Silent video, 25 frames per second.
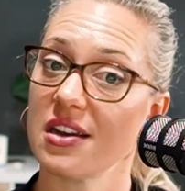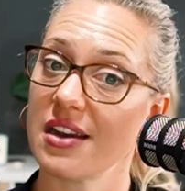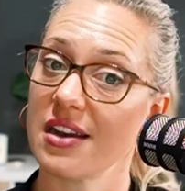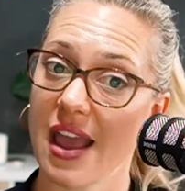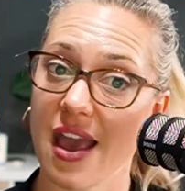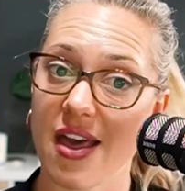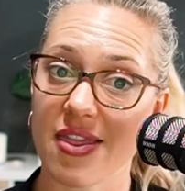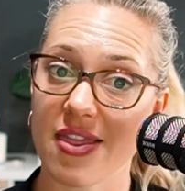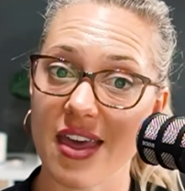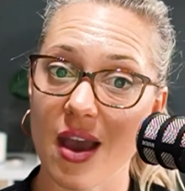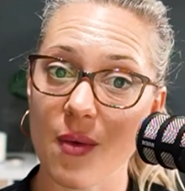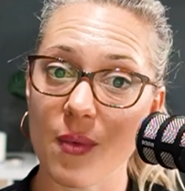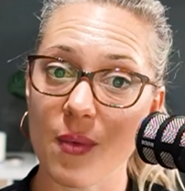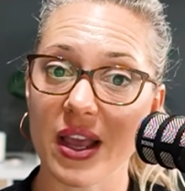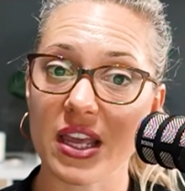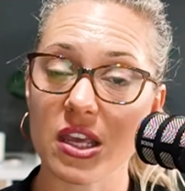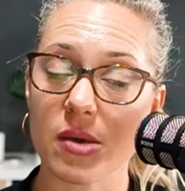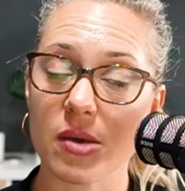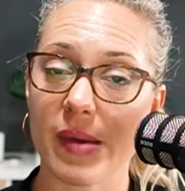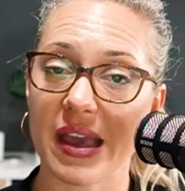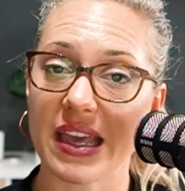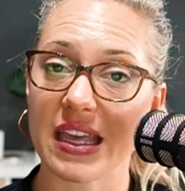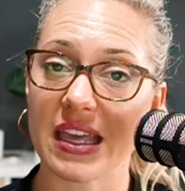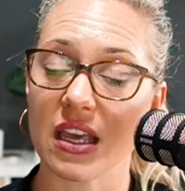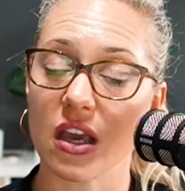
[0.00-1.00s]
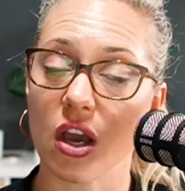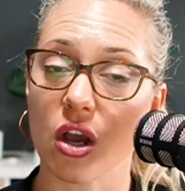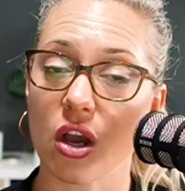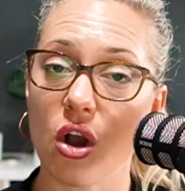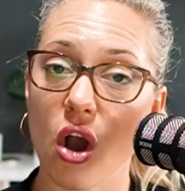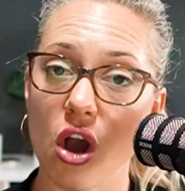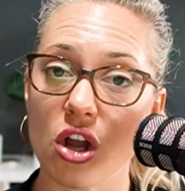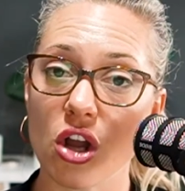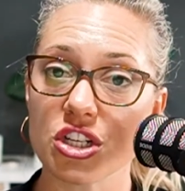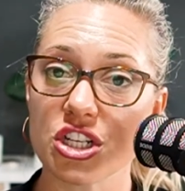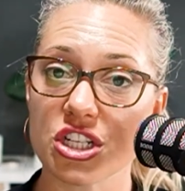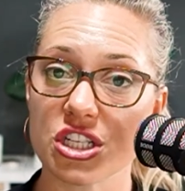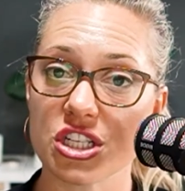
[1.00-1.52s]
Now, that way you're making a
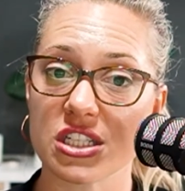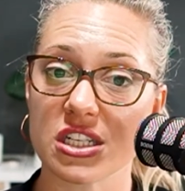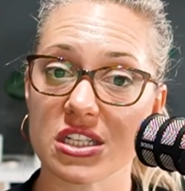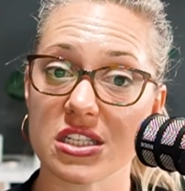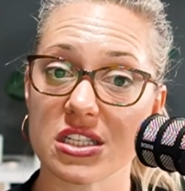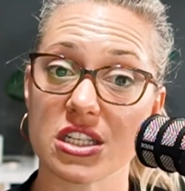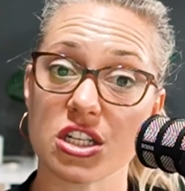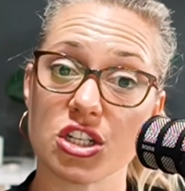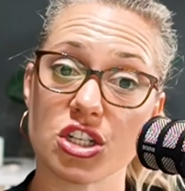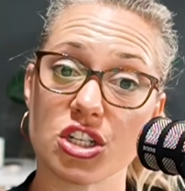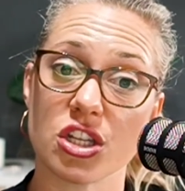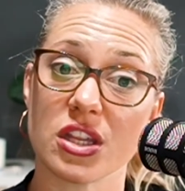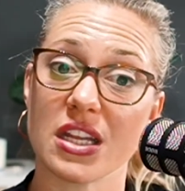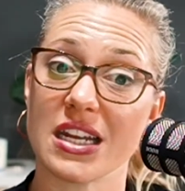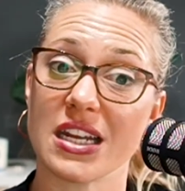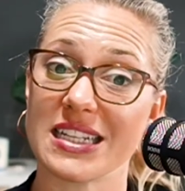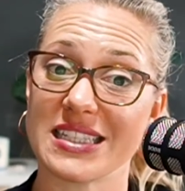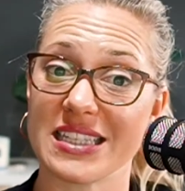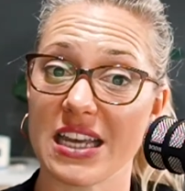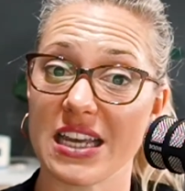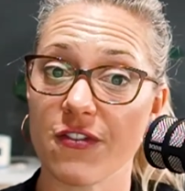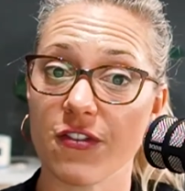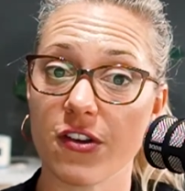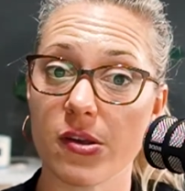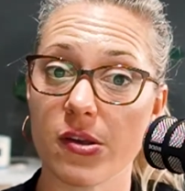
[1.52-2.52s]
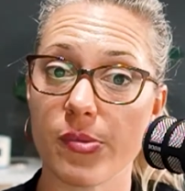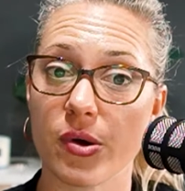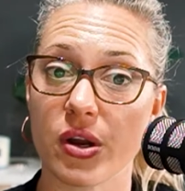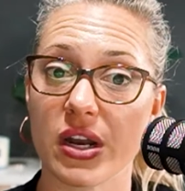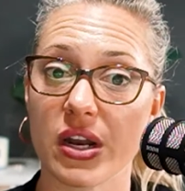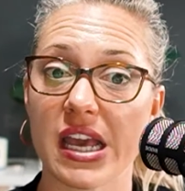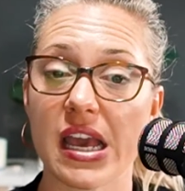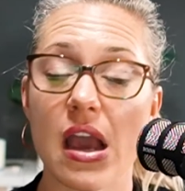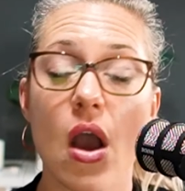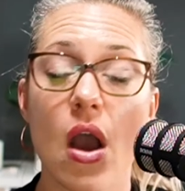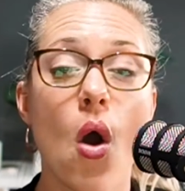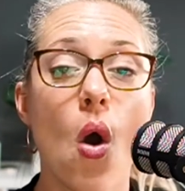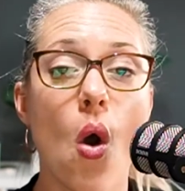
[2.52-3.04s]
conscious decision that it's
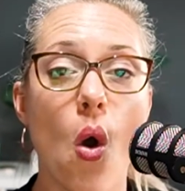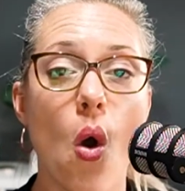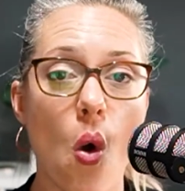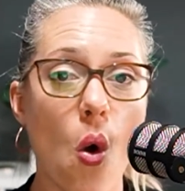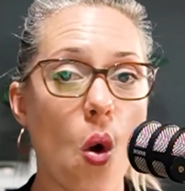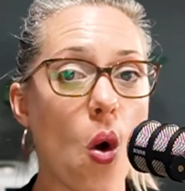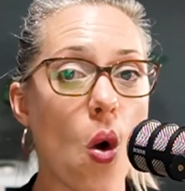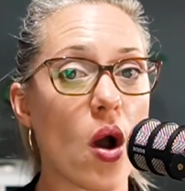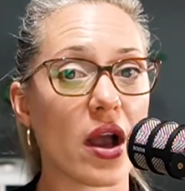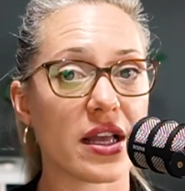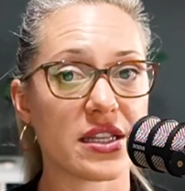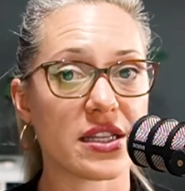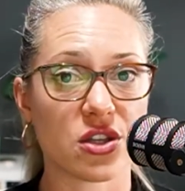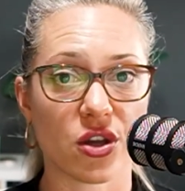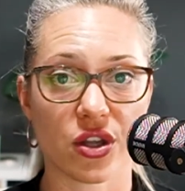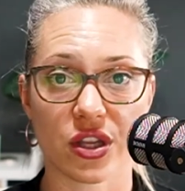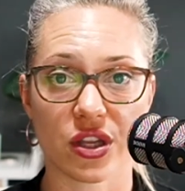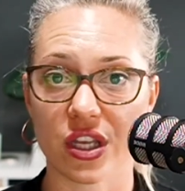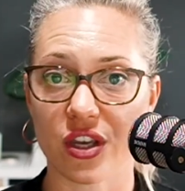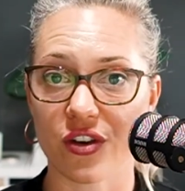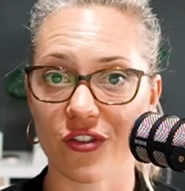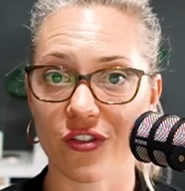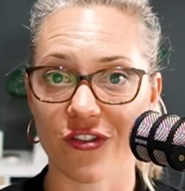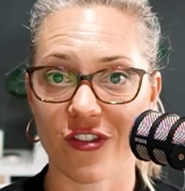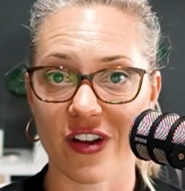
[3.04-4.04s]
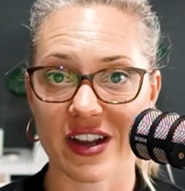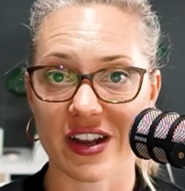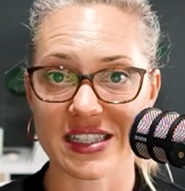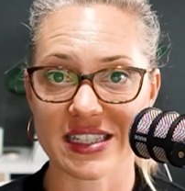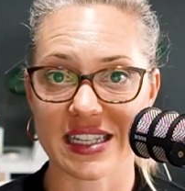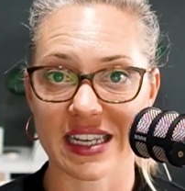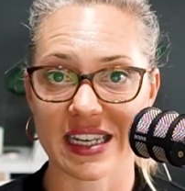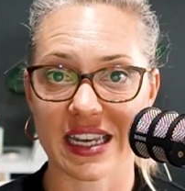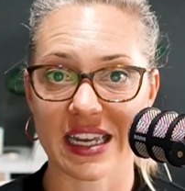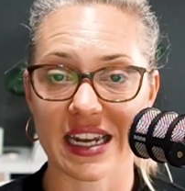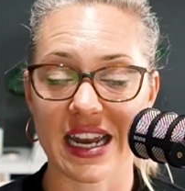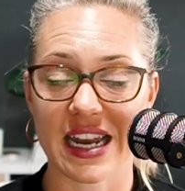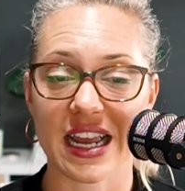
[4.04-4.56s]
everybody or it's only your friends
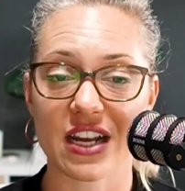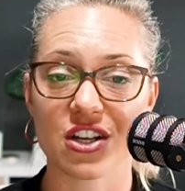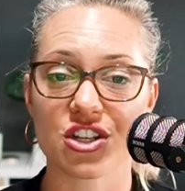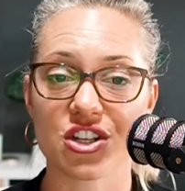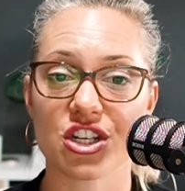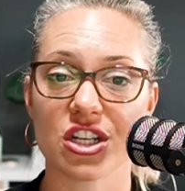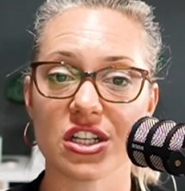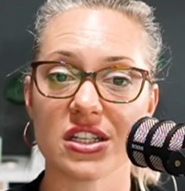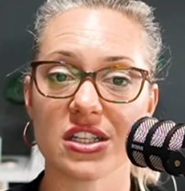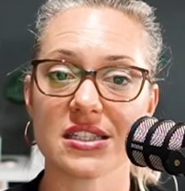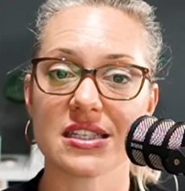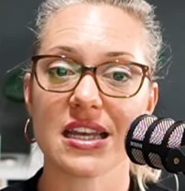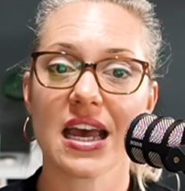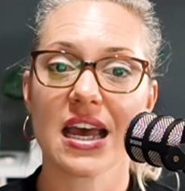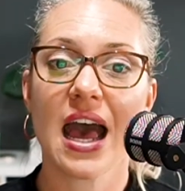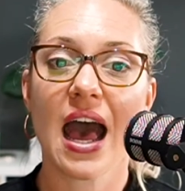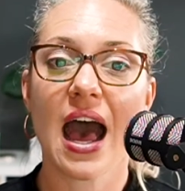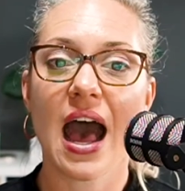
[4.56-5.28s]
and connections.